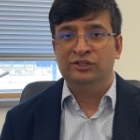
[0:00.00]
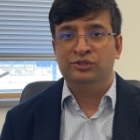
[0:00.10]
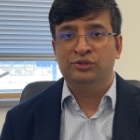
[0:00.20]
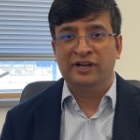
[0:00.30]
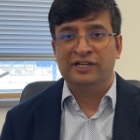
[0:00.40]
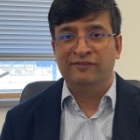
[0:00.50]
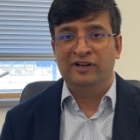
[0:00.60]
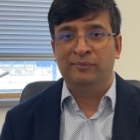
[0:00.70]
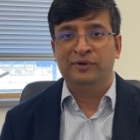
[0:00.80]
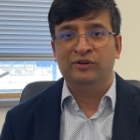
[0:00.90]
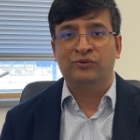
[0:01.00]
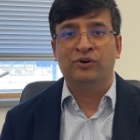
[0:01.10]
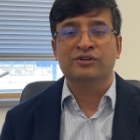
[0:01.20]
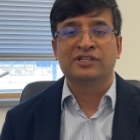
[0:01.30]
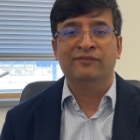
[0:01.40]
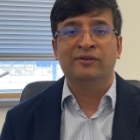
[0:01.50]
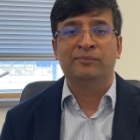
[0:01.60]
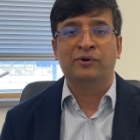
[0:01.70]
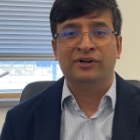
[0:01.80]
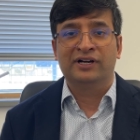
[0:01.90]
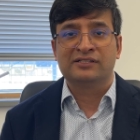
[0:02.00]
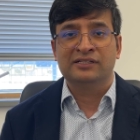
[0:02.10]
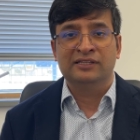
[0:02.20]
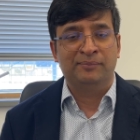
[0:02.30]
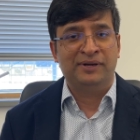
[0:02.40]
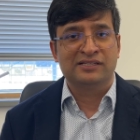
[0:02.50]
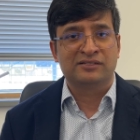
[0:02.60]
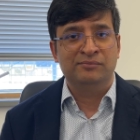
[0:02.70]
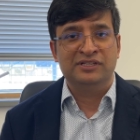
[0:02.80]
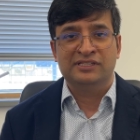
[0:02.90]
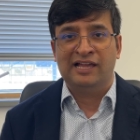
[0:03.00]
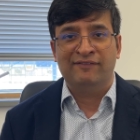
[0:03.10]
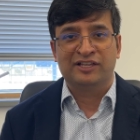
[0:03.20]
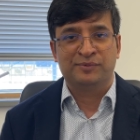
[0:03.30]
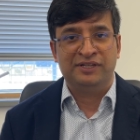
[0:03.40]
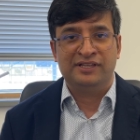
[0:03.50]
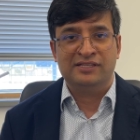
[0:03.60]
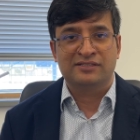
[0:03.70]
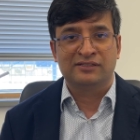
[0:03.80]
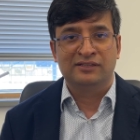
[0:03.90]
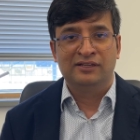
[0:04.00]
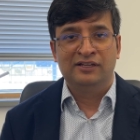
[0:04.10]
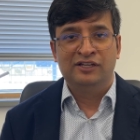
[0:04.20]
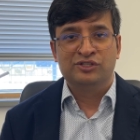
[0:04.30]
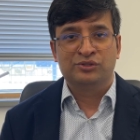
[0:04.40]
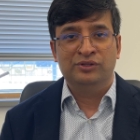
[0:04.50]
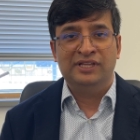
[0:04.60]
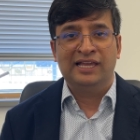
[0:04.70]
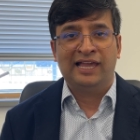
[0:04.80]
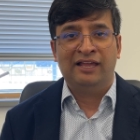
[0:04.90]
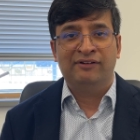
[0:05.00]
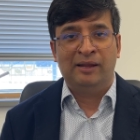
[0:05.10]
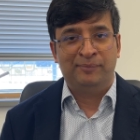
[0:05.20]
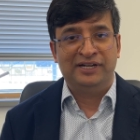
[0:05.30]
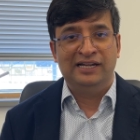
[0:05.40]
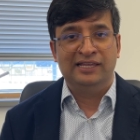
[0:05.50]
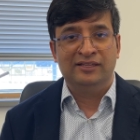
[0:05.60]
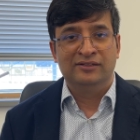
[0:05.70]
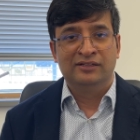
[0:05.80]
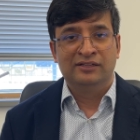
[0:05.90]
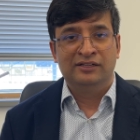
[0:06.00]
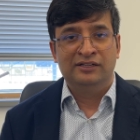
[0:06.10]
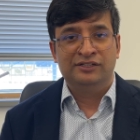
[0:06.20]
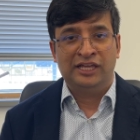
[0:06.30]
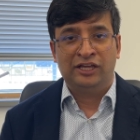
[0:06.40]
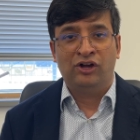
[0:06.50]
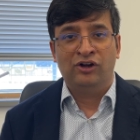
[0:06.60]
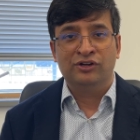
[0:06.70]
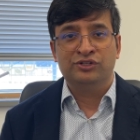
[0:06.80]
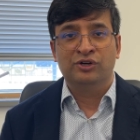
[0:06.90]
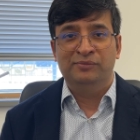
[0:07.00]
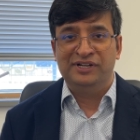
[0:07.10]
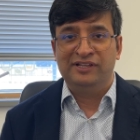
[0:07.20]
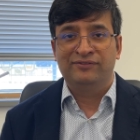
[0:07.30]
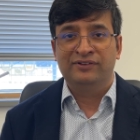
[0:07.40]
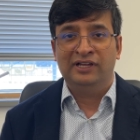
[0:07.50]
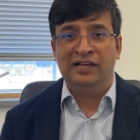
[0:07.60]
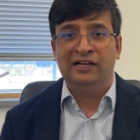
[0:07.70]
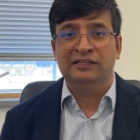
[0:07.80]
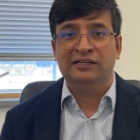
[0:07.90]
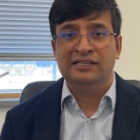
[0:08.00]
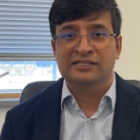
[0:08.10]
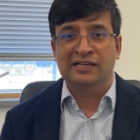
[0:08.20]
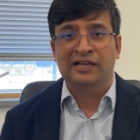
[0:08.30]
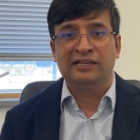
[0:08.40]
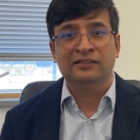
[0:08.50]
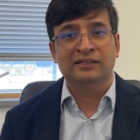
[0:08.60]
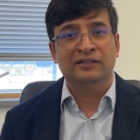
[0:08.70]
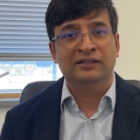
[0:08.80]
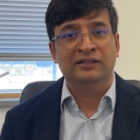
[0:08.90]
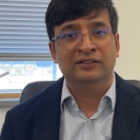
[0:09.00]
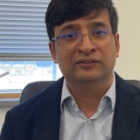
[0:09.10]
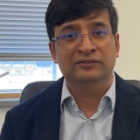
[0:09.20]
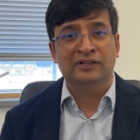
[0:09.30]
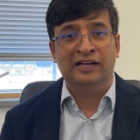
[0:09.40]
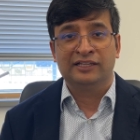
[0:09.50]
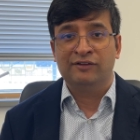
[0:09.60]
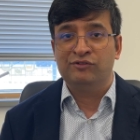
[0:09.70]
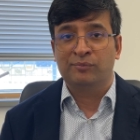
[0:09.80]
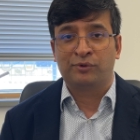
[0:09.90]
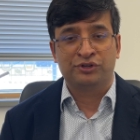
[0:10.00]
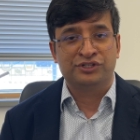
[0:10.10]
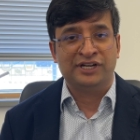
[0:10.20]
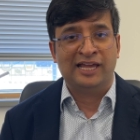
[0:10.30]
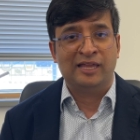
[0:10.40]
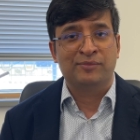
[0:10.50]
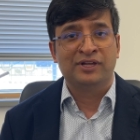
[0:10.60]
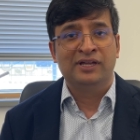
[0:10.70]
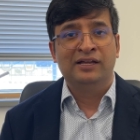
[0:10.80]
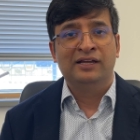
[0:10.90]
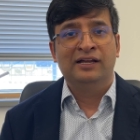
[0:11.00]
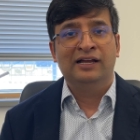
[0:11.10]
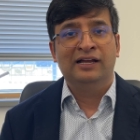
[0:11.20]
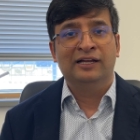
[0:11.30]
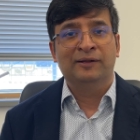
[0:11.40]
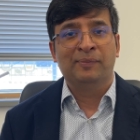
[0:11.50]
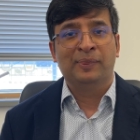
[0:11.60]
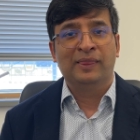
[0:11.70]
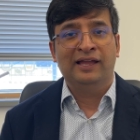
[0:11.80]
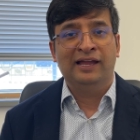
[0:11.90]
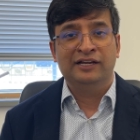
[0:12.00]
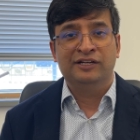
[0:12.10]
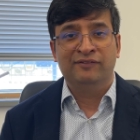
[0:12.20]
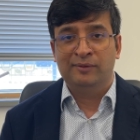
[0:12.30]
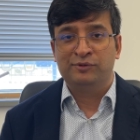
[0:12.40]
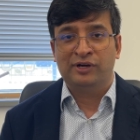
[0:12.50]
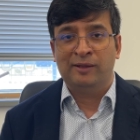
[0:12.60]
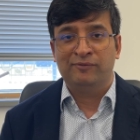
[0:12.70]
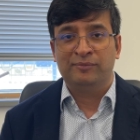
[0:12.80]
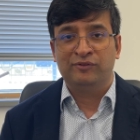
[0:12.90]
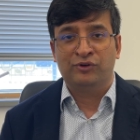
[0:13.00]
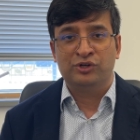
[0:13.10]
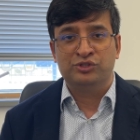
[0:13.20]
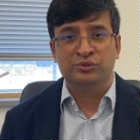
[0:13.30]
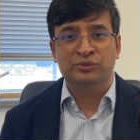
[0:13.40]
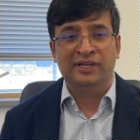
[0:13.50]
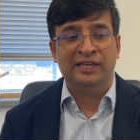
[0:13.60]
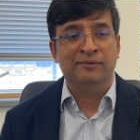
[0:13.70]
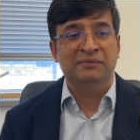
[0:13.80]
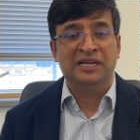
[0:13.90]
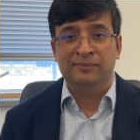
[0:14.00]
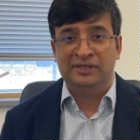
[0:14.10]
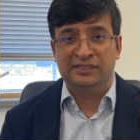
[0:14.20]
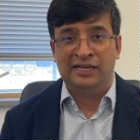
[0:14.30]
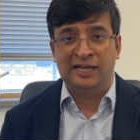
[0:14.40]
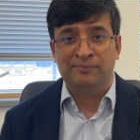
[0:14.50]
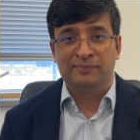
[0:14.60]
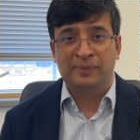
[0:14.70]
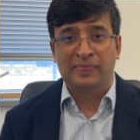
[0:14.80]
doing development for several products in the past, means they have experience, so they can rapidly take on your brief and the design and give you a prototype and develop your MVP for you in minimal time.